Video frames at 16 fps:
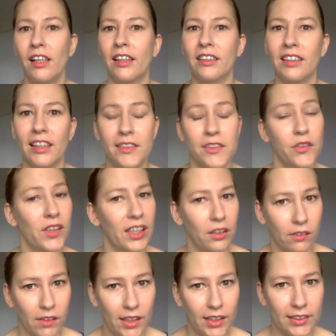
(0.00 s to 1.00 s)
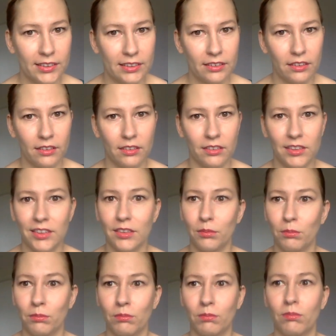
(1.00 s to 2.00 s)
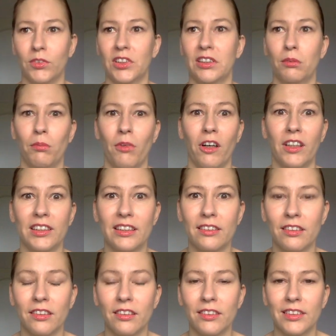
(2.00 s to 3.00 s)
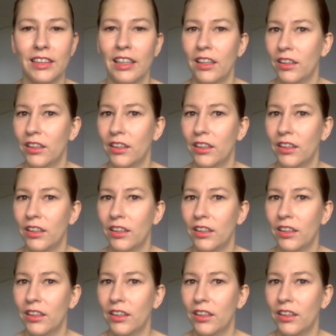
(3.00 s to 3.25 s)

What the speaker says: then you can write some articles.